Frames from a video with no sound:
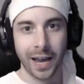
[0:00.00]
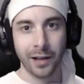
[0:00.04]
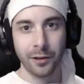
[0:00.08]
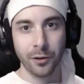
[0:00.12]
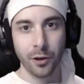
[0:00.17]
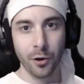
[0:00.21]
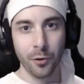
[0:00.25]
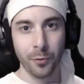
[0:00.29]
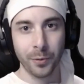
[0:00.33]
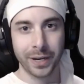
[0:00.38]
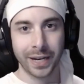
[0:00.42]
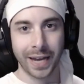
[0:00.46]

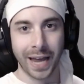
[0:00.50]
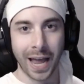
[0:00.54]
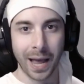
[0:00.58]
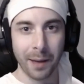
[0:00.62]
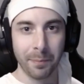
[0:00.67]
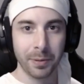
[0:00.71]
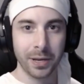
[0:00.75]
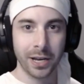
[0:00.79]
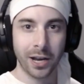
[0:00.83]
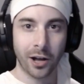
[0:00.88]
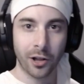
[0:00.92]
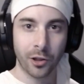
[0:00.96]
Hello and
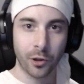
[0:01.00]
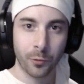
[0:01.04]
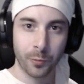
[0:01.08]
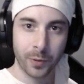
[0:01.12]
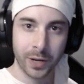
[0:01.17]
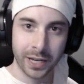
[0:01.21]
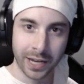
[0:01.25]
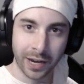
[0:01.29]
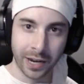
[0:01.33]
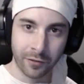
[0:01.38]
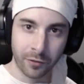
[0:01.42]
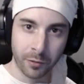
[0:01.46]
happy
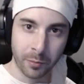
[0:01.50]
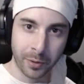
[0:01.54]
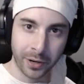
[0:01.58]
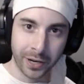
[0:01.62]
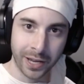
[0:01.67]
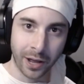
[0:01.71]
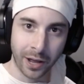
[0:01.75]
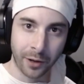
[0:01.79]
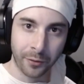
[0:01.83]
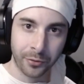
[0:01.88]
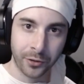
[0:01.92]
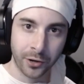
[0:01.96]
Halloween
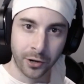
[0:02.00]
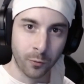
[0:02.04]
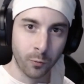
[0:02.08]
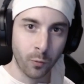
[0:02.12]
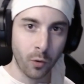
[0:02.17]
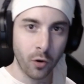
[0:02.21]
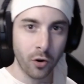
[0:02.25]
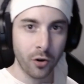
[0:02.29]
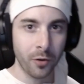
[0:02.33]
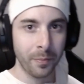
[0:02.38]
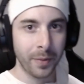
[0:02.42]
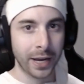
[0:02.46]
everybody out there.
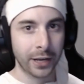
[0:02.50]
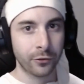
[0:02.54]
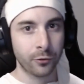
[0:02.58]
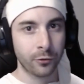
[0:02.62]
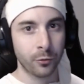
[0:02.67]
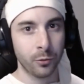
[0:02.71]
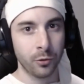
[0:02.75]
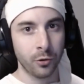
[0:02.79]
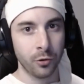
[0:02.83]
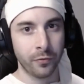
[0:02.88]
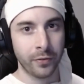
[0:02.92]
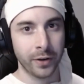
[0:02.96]
Welcome back to
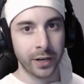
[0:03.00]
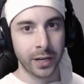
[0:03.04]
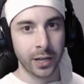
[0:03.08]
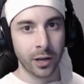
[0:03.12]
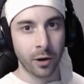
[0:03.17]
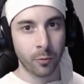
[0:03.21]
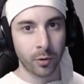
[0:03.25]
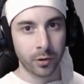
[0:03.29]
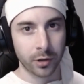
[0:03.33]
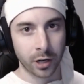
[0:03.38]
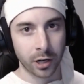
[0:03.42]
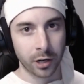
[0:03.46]
a new video
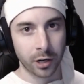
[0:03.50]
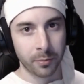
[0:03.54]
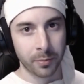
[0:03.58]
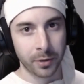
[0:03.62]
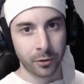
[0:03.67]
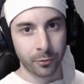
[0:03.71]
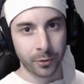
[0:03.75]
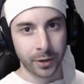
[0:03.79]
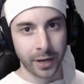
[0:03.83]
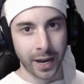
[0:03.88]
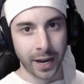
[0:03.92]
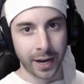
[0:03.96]
where we're going to be
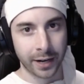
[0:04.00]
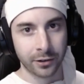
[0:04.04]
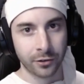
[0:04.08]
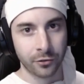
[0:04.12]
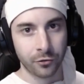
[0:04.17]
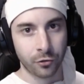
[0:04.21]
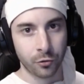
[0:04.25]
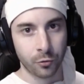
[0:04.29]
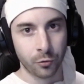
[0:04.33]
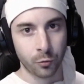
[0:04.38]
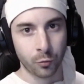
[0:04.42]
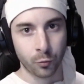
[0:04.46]
reacting
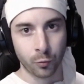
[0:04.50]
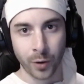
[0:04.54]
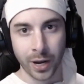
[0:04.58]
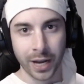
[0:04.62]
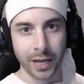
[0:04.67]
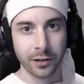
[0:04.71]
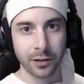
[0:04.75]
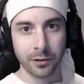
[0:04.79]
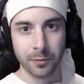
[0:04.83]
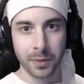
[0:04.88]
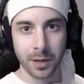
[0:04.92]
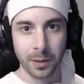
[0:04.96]
to
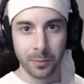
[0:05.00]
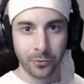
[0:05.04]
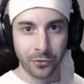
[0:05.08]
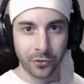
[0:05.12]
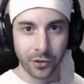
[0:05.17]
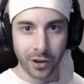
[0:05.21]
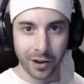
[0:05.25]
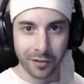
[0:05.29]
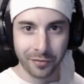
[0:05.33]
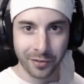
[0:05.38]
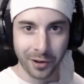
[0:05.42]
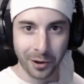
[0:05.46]
random memes
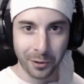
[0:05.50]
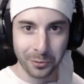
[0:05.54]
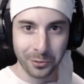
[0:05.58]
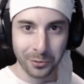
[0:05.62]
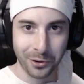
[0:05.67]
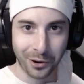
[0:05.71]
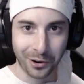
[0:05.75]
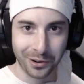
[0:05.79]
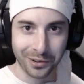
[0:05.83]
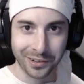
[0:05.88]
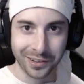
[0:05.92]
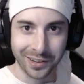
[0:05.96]
that I found
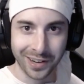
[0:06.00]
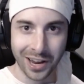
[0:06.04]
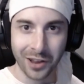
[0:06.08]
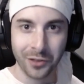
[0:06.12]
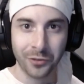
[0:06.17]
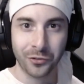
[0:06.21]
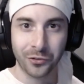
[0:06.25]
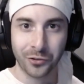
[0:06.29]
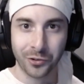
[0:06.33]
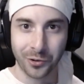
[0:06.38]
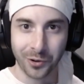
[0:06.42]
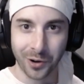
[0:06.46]
on
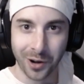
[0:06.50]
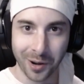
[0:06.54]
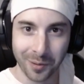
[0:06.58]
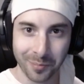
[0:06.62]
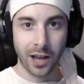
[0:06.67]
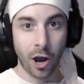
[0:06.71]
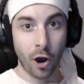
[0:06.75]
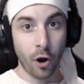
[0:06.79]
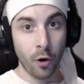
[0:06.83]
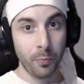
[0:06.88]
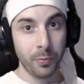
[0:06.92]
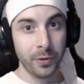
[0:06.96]
Instagram.
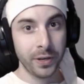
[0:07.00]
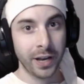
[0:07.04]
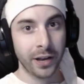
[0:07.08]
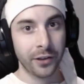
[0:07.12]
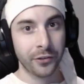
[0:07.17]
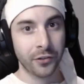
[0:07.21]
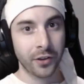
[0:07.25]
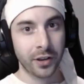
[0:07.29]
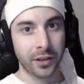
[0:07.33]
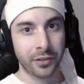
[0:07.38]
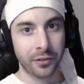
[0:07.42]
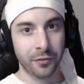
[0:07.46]
I hope you guys
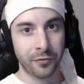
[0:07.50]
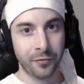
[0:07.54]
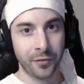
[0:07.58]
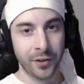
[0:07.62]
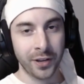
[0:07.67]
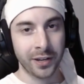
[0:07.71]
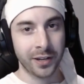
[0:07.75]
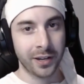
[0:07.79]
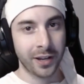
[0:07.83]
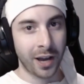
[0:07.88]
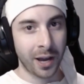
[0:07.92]
like the fit.